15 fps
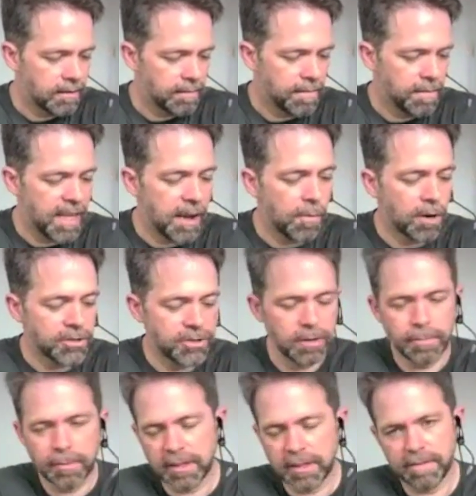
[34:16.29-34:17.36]
They want you
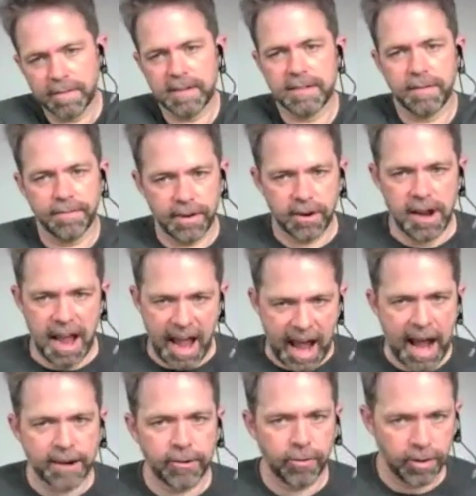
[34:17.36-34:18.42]
to believe that it's a very
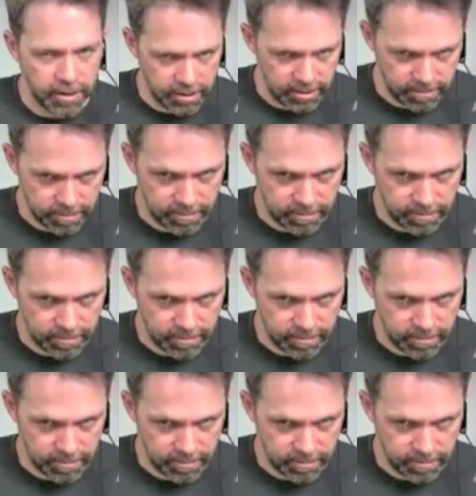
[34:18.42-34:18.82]
accurate